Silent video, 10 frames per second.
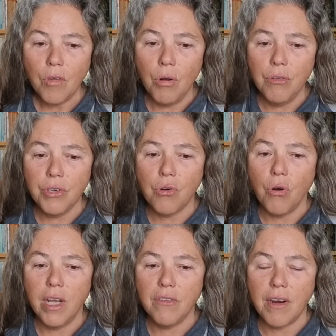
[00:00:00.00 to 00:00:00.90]
All the
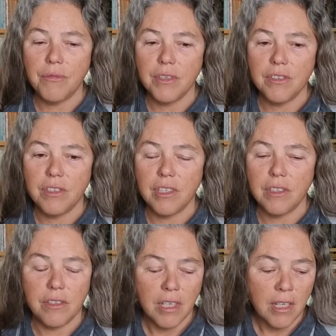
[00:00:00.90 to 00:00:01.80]
coy
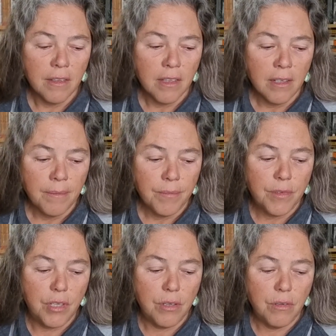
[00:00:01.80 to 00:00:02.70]
references
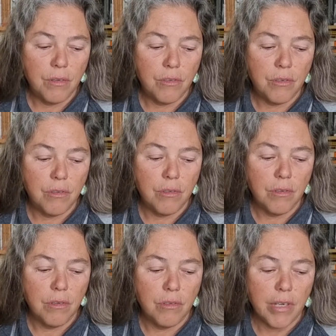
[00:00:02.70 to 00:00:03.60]
to
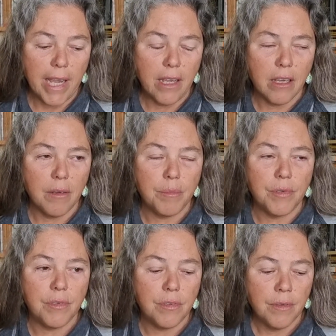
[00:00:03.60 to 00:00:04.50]

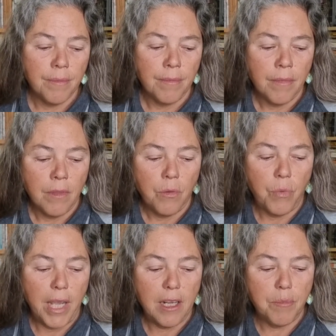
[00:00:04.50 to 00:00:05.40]
Jacob's
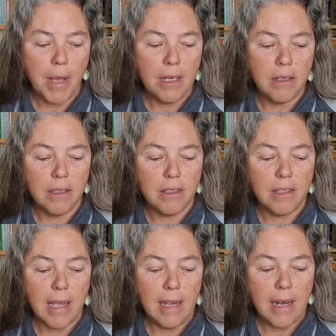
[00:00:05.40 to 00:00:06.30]
weird mental
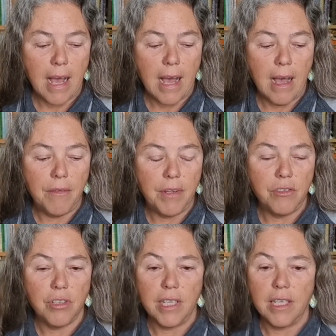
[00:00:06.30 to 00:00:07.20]
state are
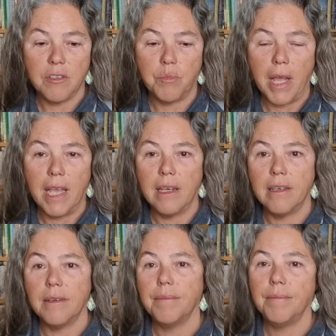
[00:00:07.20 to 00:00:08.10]
eventually
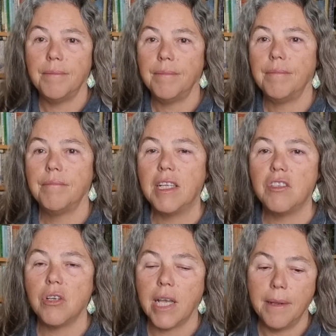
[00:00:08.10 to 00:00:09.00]
explained.
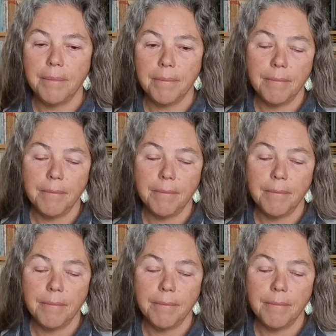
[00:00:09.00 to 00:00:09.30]
It's okay.